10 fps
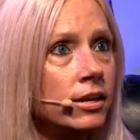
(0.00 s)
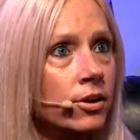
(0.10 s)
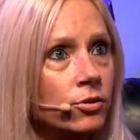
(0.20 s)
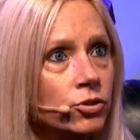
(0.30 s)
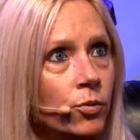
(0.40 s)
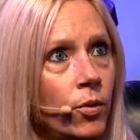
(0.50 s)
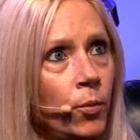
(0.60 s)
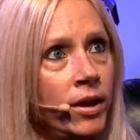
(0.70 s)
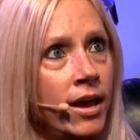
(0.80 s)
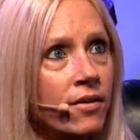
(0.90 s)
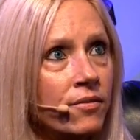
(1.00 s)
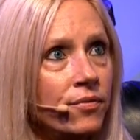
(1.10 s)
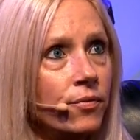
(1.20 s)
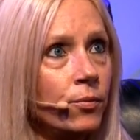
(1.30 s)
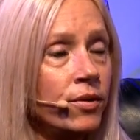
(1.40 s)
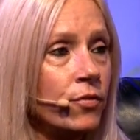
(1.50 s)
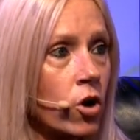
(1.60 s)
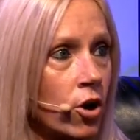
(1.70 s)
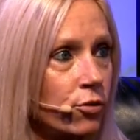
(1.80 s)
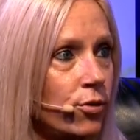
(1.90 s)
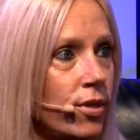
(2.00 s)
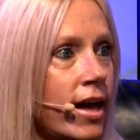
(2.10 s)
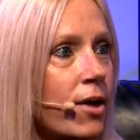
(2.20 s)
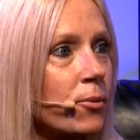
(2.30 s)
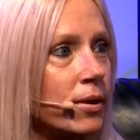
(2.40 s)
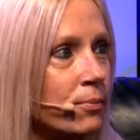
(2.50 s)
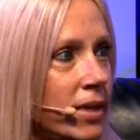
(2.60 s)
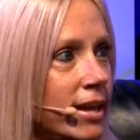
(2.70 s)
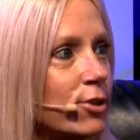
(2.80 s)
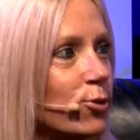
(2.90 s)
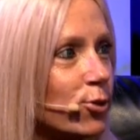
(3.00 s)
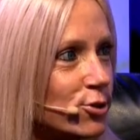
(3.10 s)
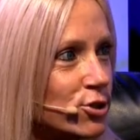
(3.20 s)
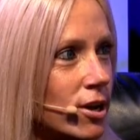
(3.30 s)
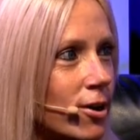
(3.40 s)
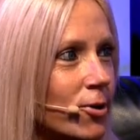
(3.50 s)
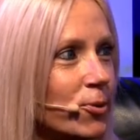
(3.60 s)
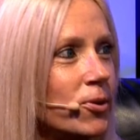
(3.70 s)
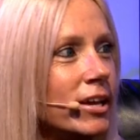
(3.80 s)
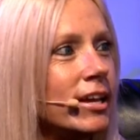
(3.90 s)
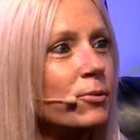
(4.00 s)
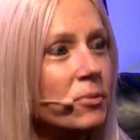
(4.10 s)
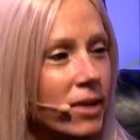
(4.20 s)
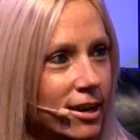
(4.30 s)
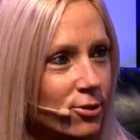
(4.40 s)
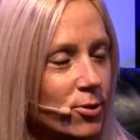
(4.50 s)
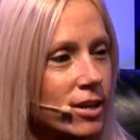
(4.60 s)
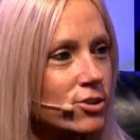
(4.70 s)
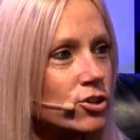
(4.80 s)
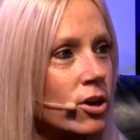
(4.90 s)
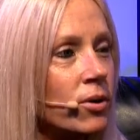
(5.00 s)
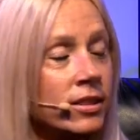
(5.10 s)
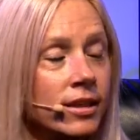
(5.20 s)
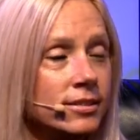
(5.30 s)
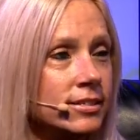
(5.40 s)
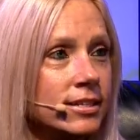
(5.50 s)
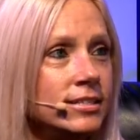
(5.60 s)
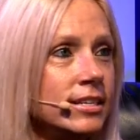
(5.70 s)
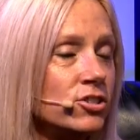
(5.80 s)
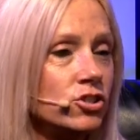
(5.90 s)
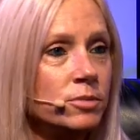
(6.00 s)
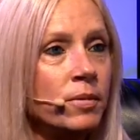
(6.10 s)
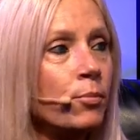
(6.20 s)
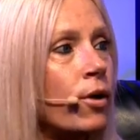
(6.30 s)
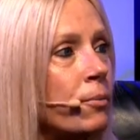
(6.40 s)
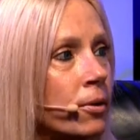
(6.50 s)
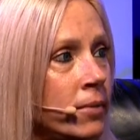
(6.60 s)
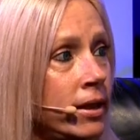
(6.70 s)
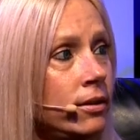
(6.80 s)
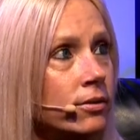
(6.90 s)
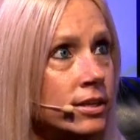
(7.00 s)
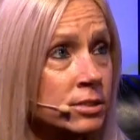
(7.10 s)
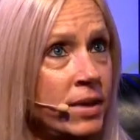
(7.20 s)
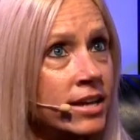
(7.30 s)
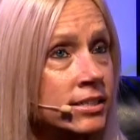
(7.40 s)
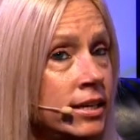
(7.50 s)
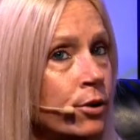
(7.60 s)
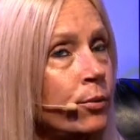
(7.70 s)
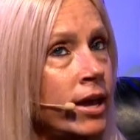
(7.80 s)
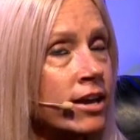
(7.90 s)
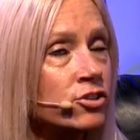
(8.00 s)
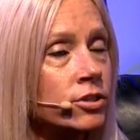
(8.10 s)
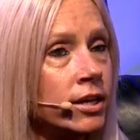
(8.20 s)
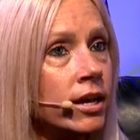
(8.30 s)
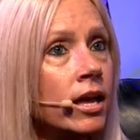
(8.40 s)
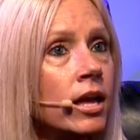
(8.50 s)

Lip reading: you know, so we've gone through that. We've made it through the show. We made it through his show, and then since he's just been prepping me this past year, I